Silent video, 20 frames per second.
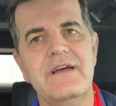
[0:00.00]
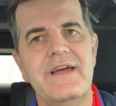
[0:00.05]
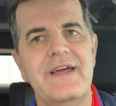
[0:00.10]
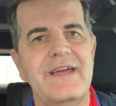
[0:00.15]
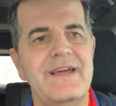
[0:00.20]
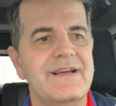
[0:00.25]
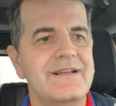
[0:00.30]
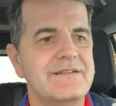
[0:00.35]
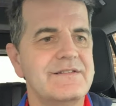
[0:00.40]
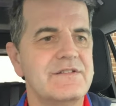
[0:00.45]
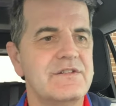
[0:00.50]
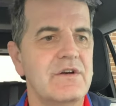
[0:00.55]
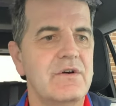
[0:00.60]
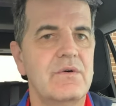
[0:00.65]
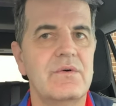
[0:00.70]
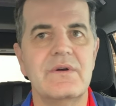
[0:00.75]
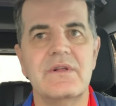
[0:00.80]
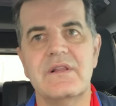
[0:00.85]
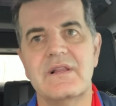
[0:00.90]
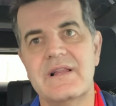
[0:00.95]
And
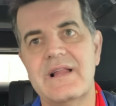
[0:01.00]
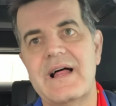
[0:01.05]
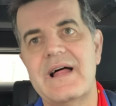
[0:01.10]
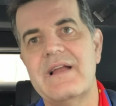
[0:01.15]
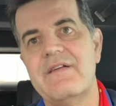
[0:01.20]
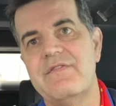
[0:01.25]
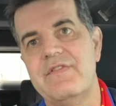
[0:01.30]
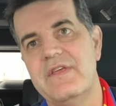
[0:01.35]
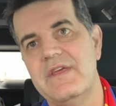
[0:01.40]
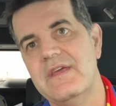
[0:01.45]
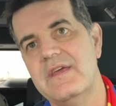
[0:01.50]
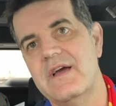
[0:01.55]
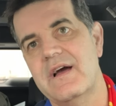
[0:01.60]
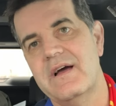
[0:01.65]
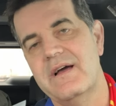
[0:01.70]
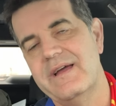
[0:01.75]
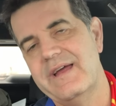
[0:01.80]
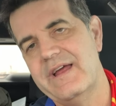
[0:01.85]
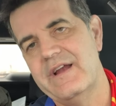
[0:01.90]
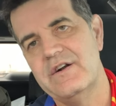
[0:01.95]
so a lot of the
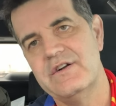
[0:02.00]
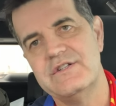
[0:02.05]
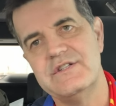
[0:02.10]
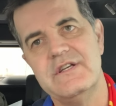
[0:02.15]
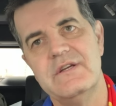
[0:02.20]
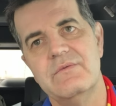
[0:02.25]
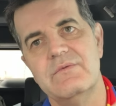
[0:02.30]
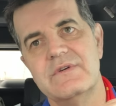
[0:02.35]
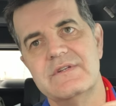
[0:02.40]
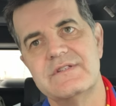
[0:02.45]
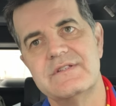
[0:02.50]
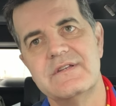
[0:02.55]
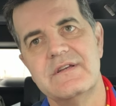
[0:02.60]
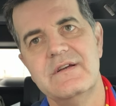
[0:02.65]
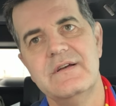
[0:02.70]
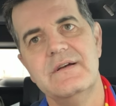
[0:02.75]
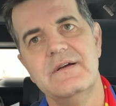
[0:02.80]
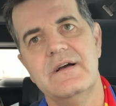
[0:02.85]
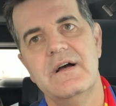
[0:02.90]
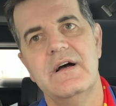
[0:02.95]
energy was
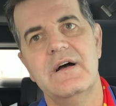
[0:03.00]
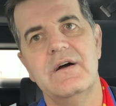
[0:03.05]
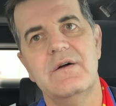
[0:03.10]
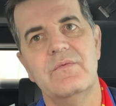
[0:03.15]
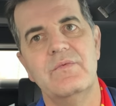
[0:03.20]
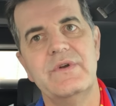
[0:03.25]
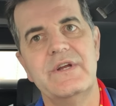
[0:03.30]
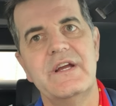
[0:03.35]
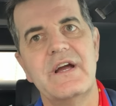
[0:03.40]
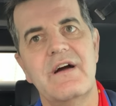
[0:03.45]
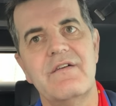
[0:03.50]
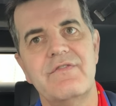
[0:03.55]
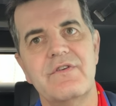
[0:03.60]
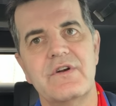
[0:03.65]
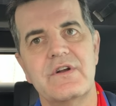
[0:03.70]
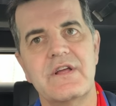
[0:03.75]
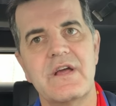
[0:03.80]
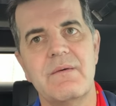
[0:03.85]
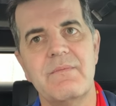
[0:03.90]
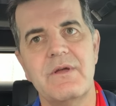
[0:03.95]

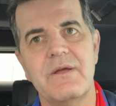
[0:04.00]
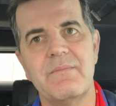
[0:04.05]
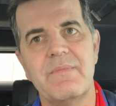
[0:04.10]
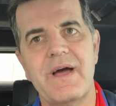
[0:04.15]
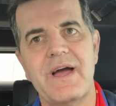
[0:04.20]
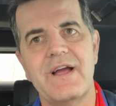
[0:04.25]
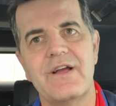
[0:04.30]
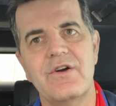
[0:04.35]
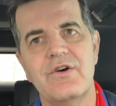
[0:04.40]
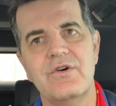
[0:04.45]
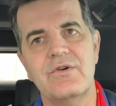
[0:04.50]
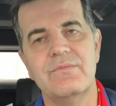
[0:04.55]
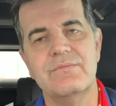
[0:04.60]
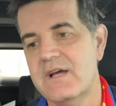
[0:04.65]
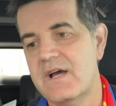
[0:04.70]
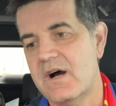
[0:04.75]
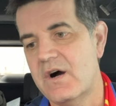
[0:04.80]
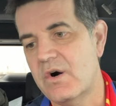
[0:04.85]
recovered coming back home.